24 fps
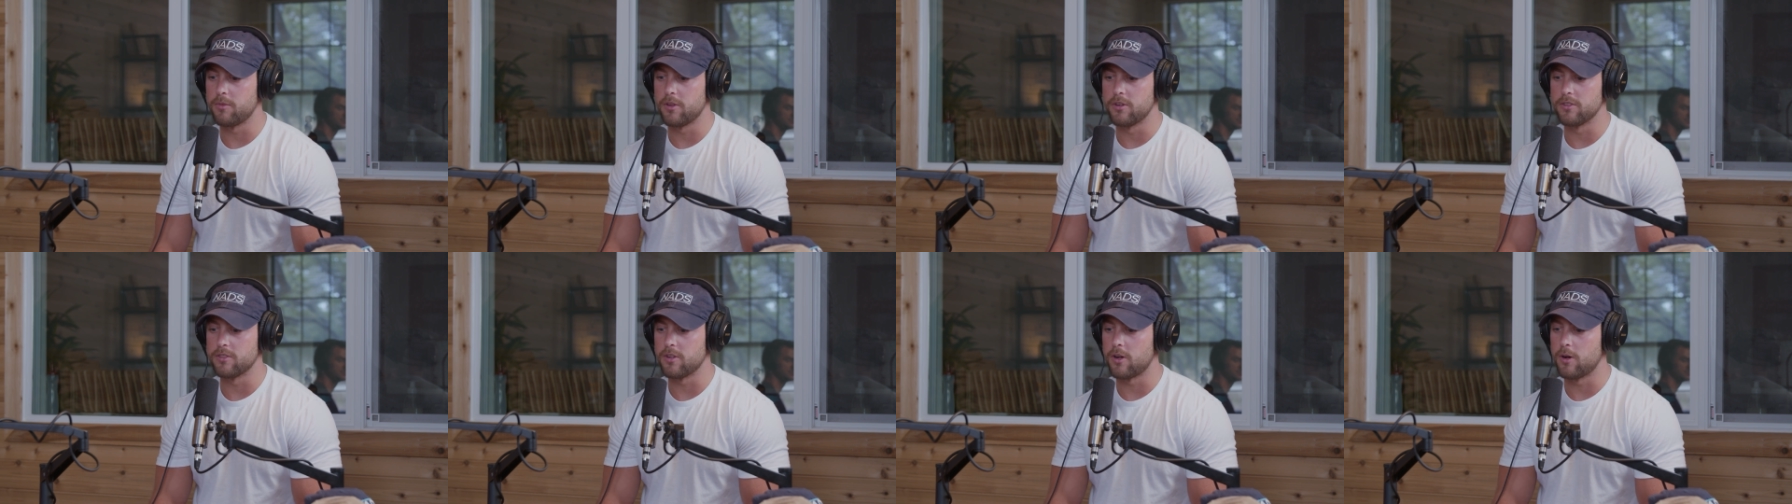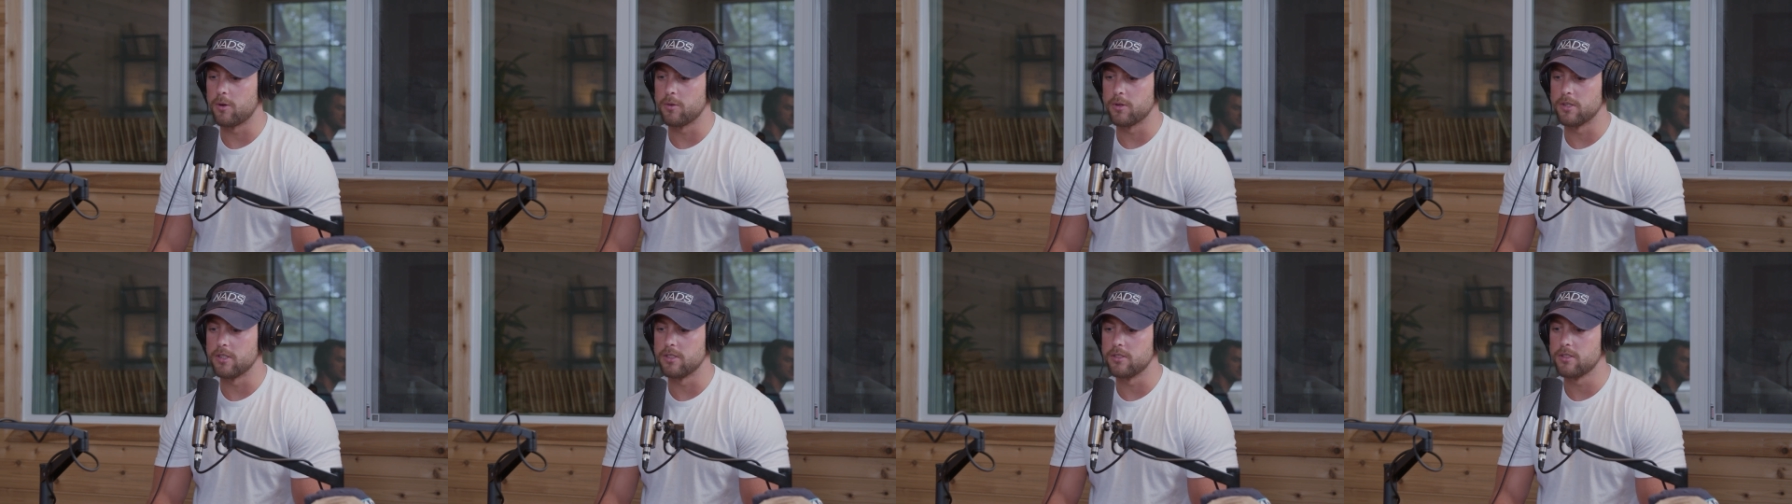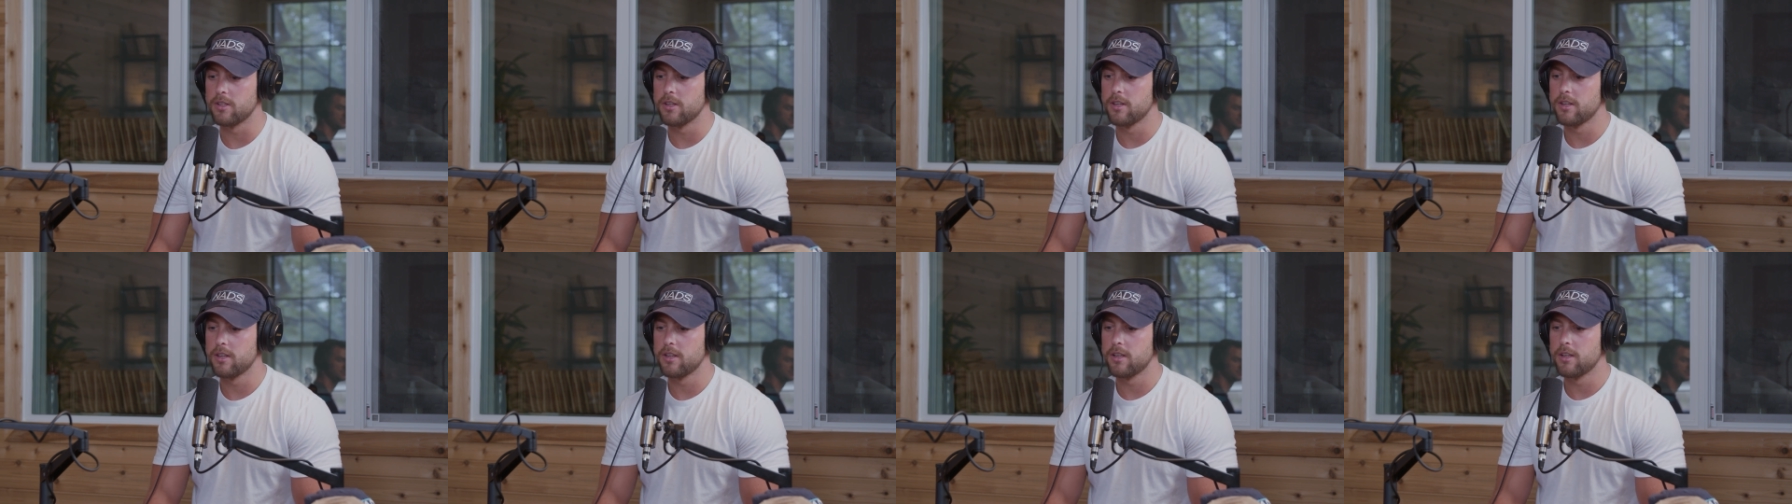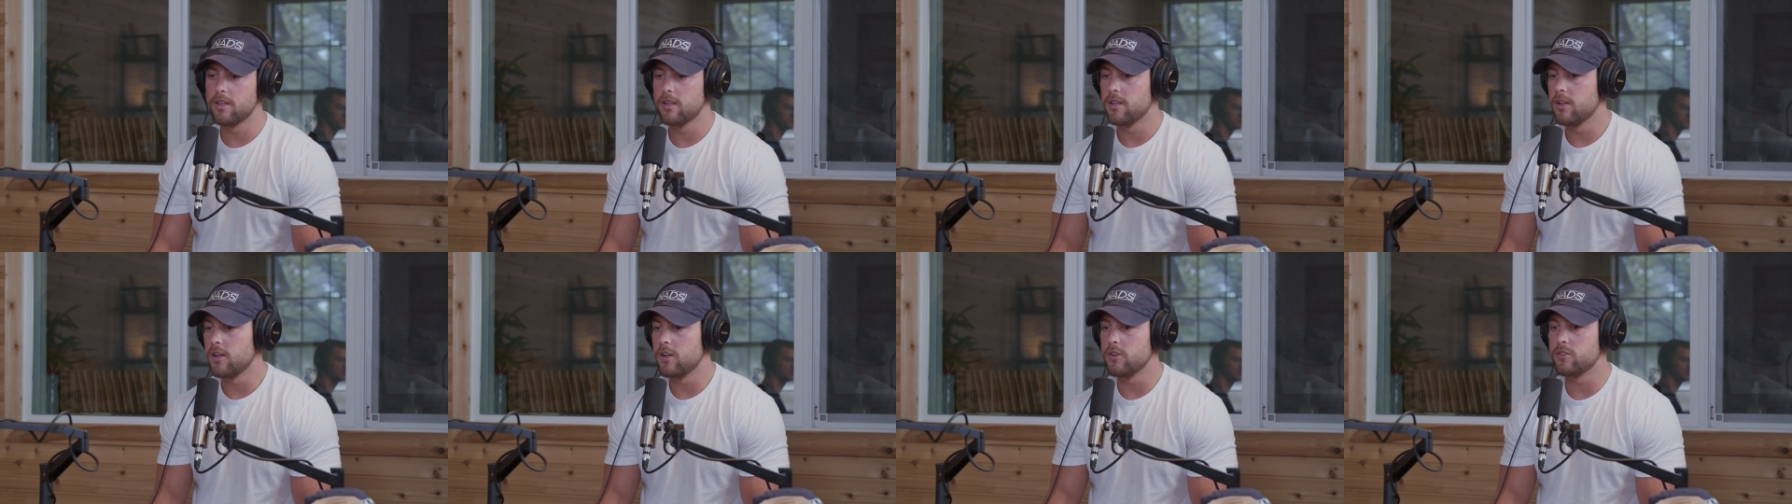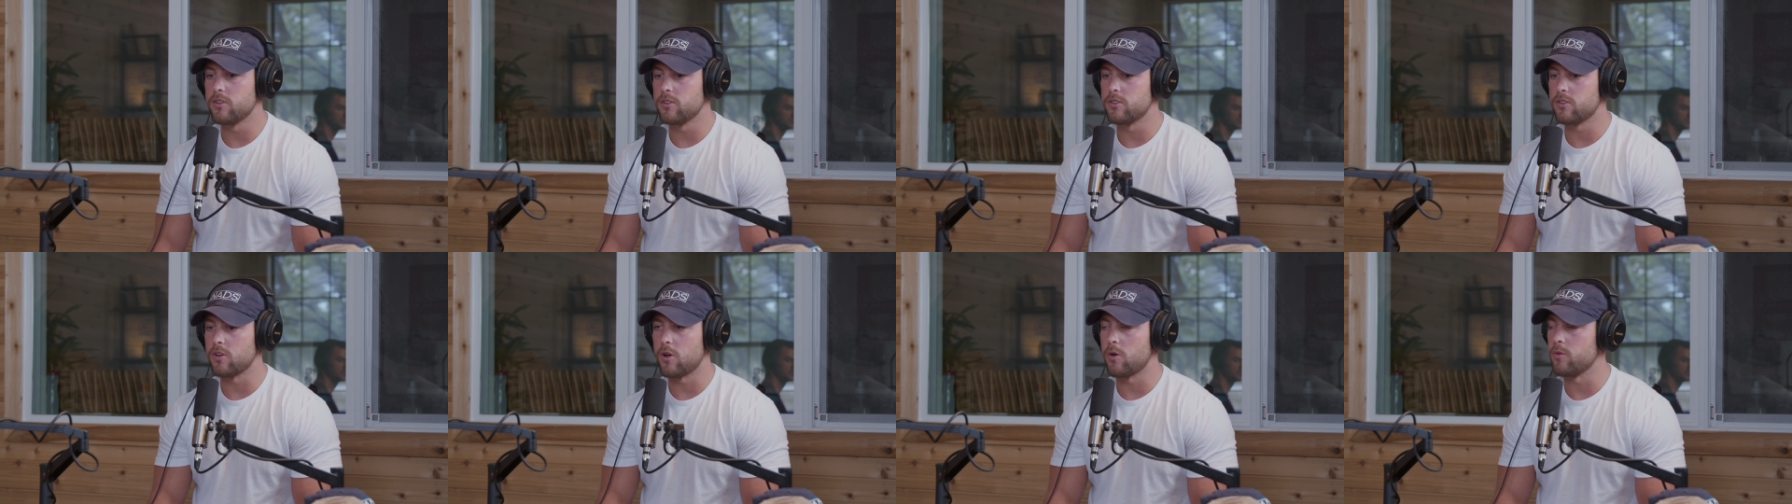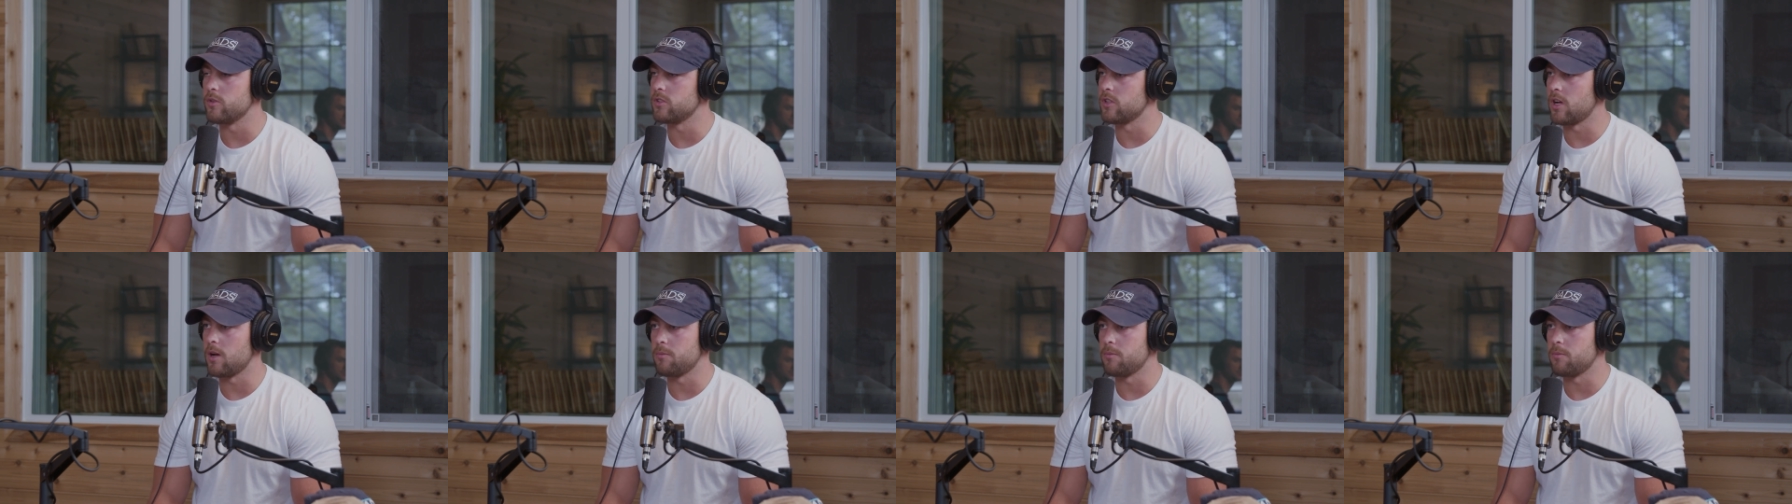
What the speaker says: There's just always